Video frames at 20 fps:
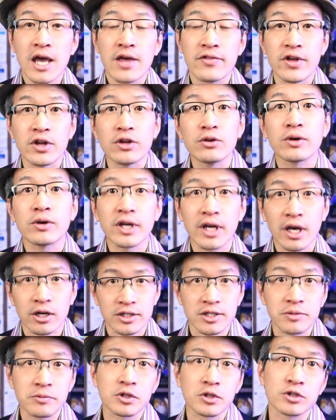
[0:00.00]
then you can get
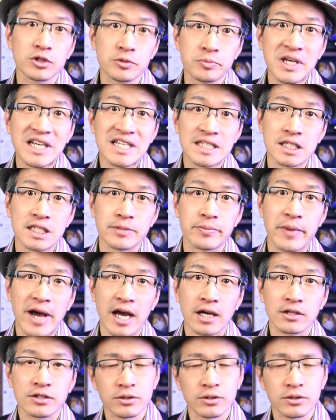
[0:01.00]
some of those pieces back.